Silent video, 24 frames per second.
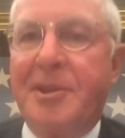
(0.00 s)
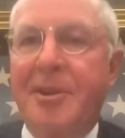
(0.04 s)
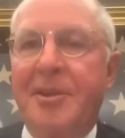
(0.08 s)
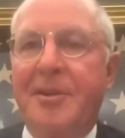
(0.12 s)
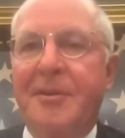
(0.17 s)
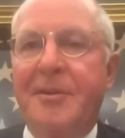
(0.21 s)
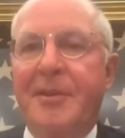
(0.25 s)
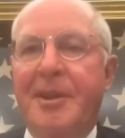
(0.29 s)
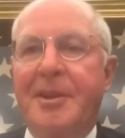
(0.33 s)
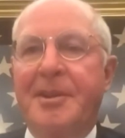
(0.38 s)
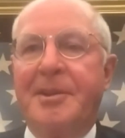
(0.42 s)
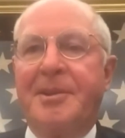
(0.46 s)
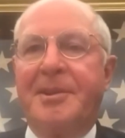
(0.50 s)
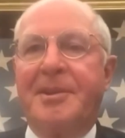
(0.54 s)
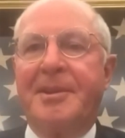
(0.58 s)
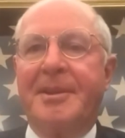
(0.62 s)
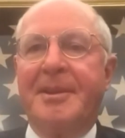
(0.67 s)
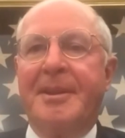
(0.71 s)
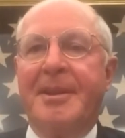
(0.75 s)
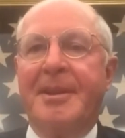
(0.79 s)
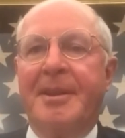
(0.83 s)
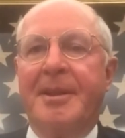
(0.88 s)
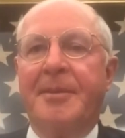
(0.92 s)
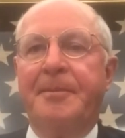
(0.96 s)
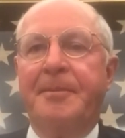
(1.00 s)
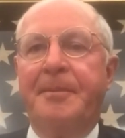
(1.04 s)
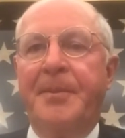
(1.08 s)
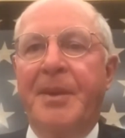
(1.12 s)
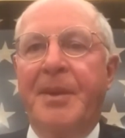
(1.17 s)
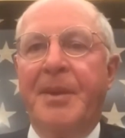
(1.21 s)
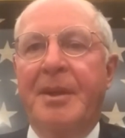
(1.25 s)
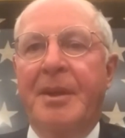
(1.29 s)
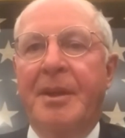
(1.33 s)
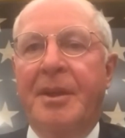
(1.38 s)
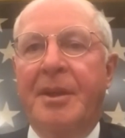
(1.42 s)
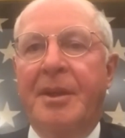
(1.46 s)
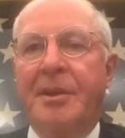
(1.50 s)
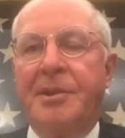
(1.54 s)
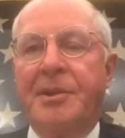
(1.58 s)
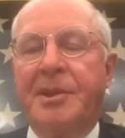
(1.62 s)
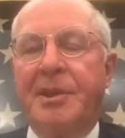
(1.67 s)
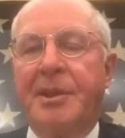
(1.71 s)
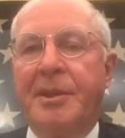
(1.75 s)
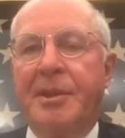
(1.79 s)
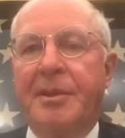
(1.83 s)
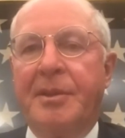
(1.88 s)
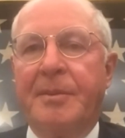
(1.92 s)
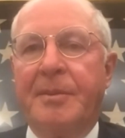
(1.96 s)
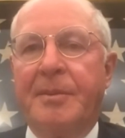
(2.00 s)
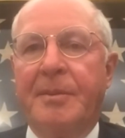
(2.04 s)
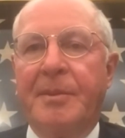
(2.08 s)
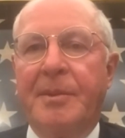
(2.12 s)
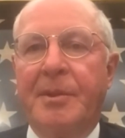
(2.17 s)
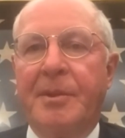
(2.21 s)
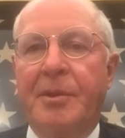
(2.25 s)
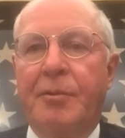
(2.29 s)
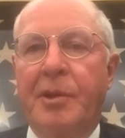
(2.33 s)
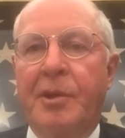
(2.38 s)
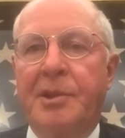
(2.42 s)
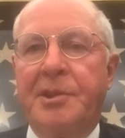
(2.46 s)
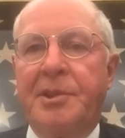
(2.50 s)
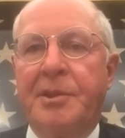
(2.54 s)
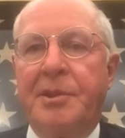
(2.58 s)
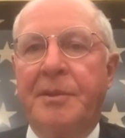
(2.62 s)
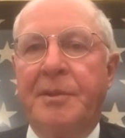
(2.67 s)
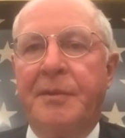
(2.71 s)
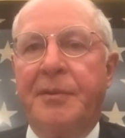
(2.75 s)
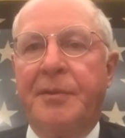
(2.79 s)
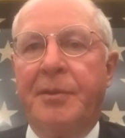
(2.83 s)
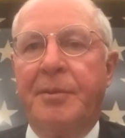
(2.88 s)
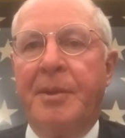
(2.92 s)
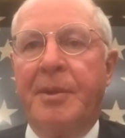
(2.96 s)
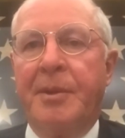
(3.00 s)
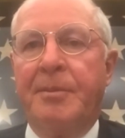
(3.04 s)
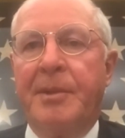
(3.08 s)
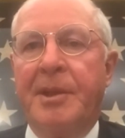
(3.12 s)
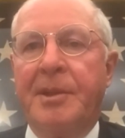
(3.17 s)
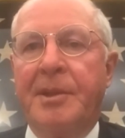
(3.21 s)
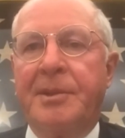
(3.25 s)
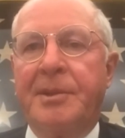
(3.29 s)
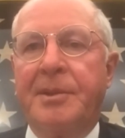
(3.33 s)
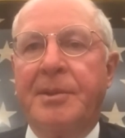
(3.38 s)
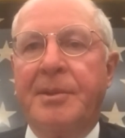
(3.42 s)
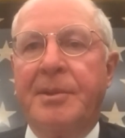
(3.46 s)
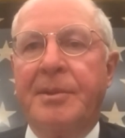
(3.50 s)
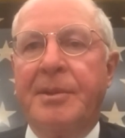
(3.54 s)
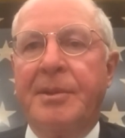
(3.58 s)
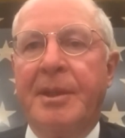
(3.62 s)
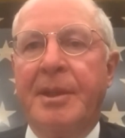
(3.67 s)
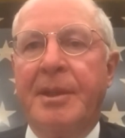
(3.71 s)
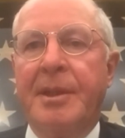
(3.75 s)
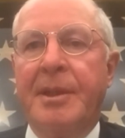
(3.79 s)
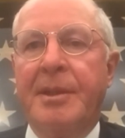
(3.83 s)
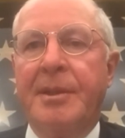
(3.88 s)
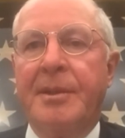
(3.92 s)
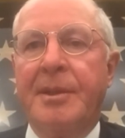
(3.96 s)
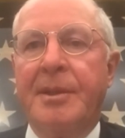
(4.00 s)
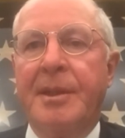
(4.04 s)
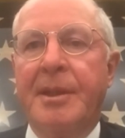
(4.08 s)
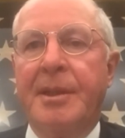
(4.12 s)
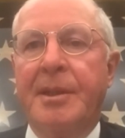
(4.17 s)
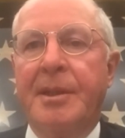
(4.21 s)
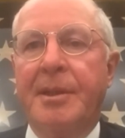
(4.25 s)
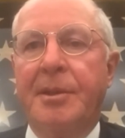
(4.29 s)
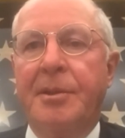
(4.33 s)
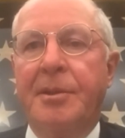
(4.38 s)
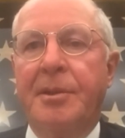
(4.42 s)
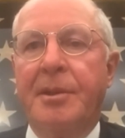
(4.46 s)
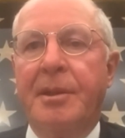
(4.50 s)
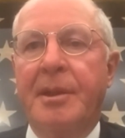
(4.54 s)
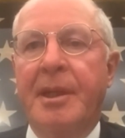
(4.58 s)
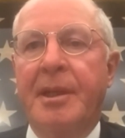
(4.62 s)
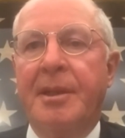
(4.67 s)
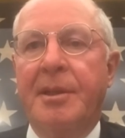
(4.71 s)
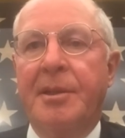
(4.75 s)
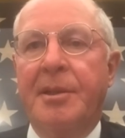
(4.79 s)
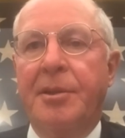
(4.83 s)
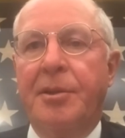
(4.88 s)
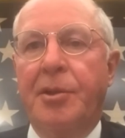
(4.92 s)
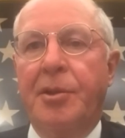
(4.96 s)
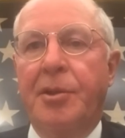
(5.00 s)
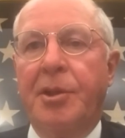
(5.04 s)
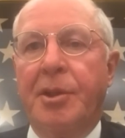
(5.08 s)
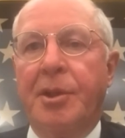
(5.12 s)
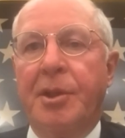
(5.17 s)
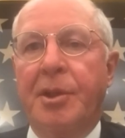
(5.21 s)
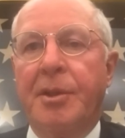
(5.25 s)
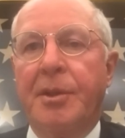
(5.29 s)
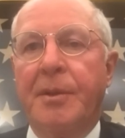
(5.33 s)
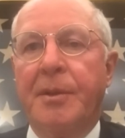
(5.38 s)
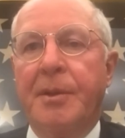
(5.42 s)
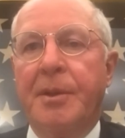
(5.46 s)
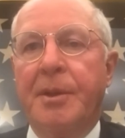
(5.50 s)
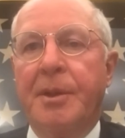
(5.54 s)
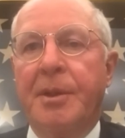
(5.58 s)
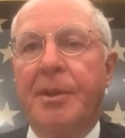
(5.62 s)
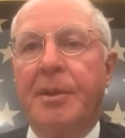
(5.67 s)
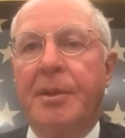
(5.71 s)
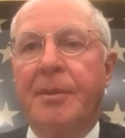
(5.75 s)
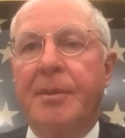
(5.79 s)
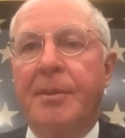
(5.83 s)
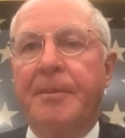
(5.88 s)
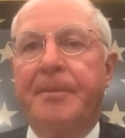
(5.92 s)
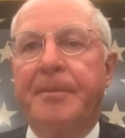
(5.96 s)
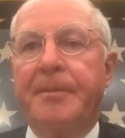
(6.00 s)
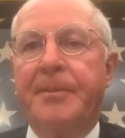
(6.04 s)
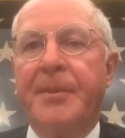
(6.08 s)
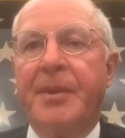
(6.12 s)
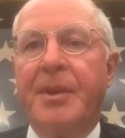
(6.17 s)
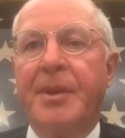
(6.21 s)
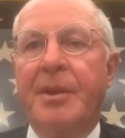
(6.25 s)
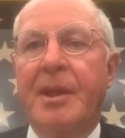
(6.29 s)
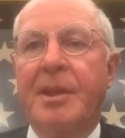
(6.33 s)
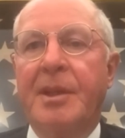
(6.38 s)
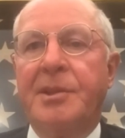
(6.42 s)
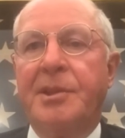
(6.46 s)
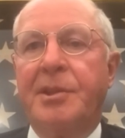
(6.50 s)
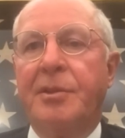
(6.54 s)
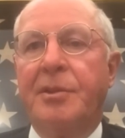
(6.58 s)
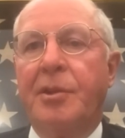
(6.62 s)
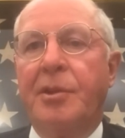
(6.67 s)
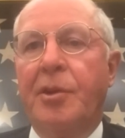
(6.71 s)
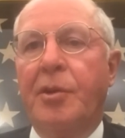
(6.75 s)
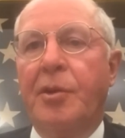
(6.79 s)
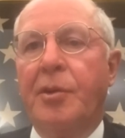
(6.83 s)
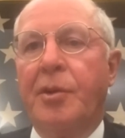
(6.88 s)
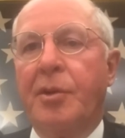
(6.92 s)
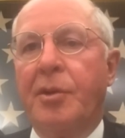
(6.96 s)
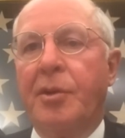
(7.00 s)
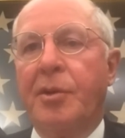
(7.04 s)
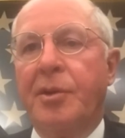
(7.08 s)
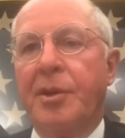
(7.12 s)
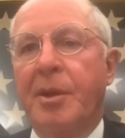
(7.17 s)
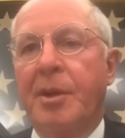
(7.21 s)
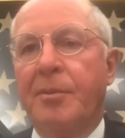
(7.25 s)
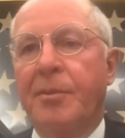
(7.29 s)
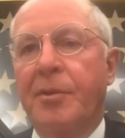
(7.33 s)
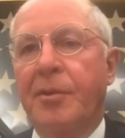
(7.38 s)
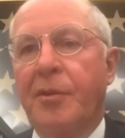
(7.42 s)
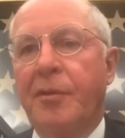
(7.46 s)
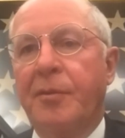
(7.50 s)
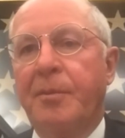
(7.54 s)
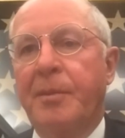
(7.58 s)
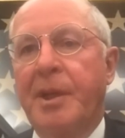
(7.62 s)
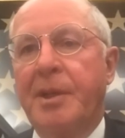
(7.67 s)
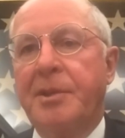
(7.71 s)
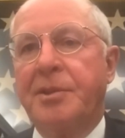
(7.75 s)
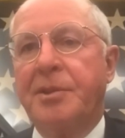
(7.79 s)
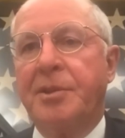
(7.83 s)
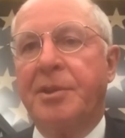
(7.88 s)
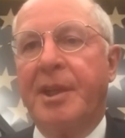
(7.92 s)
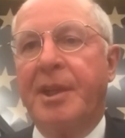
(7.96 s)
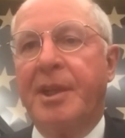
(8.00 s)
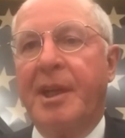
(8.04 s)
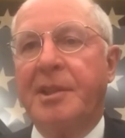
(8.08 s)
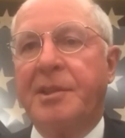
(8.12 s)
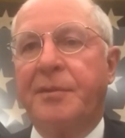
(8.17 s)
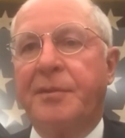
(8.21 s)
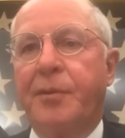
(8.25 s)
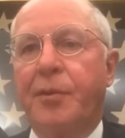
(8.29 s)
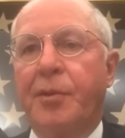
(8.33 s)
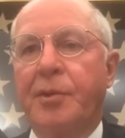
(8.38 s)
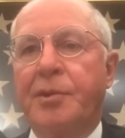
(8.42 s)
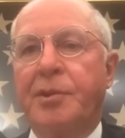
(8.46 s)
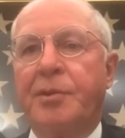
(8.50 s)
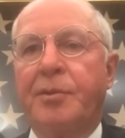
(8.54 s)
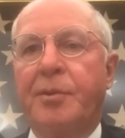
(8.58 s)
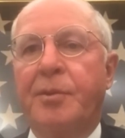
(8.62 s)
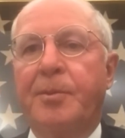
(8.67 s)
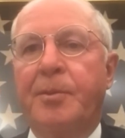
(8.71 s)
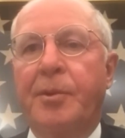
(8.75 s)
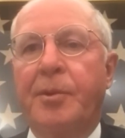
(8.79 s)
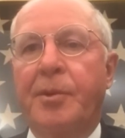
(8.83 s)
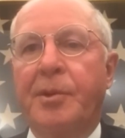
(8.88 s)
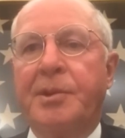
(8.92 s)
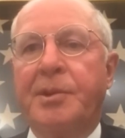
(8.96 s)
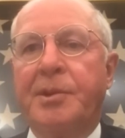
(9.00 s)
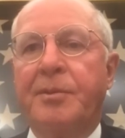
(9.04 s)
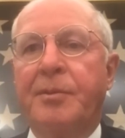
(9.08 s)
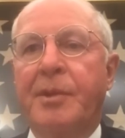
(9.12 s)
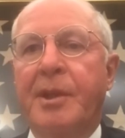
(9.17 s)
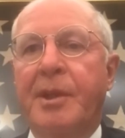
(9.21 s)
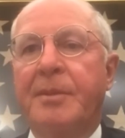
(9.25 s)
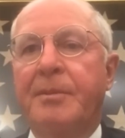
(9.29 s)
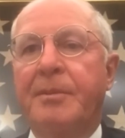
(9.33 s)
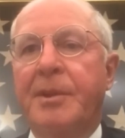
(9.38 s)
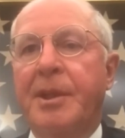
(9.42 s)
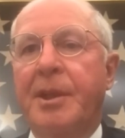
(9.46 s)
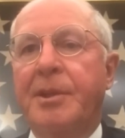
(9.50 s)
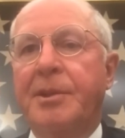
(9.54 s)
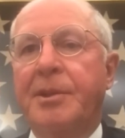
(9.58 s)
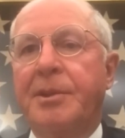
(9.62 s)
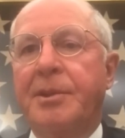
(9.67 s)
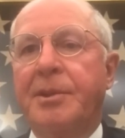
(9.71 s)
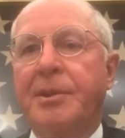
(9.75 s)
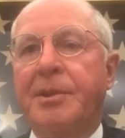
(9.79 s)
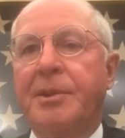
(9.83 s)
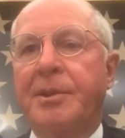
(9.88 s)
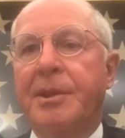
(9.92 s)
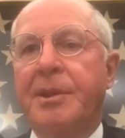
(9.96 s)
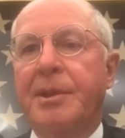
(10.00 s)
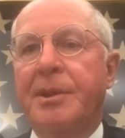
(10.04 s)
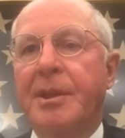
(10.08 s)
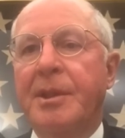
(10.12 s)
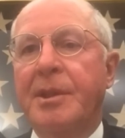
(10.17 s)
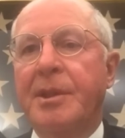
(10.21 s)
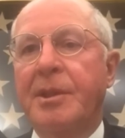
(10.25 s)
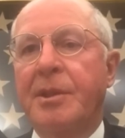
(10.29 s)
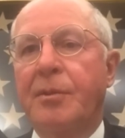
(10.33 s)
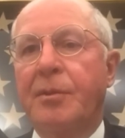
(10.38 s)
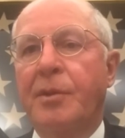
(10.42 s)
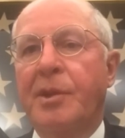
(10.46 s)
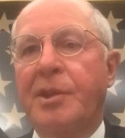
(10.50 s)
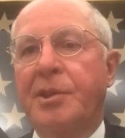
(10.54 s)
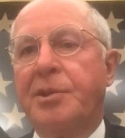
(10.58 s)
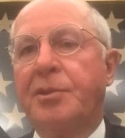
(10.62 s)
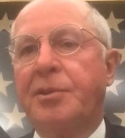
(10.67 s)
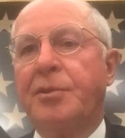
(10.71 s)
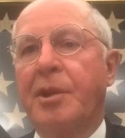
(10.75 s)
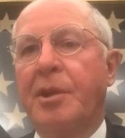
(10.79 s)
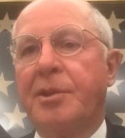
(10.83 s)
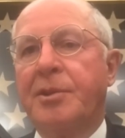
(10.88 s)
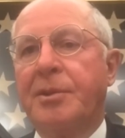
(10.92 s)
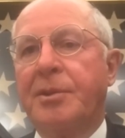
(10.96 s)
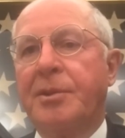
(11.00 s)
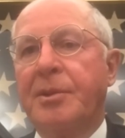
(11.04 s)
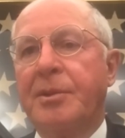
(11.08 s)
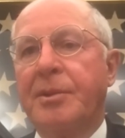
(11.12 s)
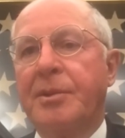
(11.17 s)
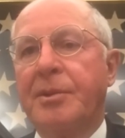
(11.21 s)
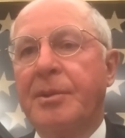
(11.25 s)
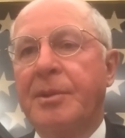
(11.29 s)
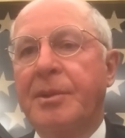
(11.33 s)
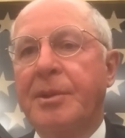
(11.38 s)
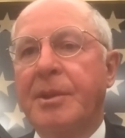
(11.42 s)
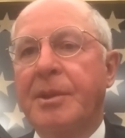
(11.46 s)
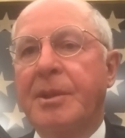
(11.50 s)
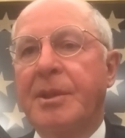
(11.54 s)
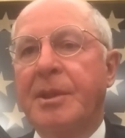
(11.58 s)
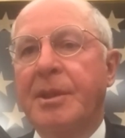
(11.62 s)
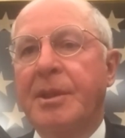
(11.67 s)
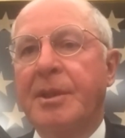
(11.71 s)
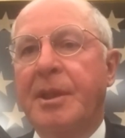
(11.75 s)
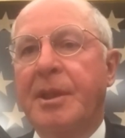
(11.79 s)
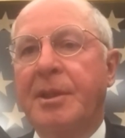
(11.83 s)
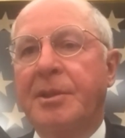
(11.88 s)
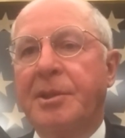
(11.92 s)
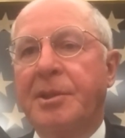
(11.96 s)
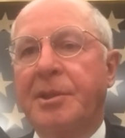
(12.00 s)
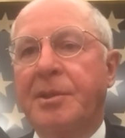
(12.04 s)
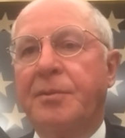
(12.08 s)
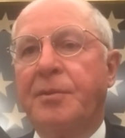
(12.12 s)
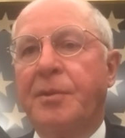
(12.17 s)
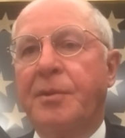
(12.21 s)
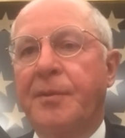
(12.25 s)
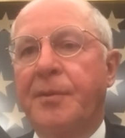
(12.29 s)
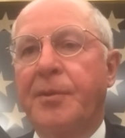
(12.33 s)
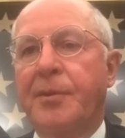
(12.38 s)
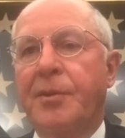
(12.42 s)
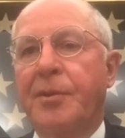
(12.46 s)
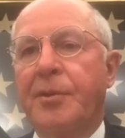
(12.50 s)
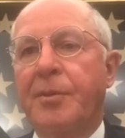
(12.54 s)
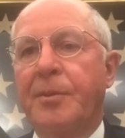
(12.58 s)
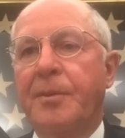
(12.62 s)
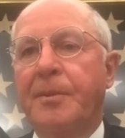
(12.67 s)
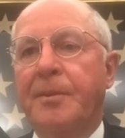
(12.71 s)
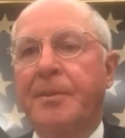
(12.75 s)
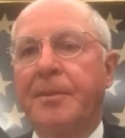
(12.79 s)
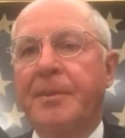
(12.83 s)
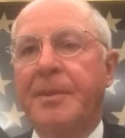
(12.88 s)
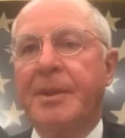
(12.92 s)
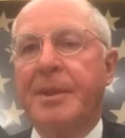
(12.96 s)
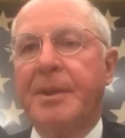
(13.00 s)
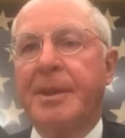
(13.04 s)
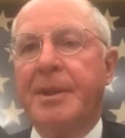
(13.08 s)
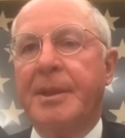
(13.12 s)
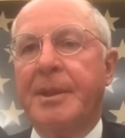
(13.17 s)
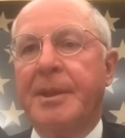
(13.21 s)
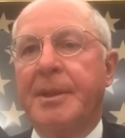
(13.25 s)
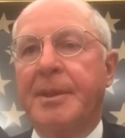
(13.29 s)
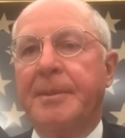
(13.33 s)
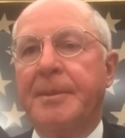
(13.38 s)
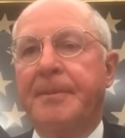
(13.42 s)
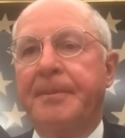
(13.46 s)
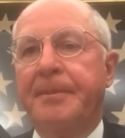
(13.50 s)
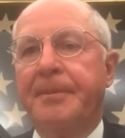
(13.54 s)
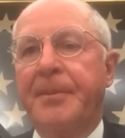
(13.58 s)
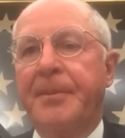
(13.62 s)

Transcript: good advice. Uh, here's a question from Ambassador Diana Lady, Lady Dougan. Uh, as you know, there are a number of major task force reports and recommendations to restructure and not just reform uh,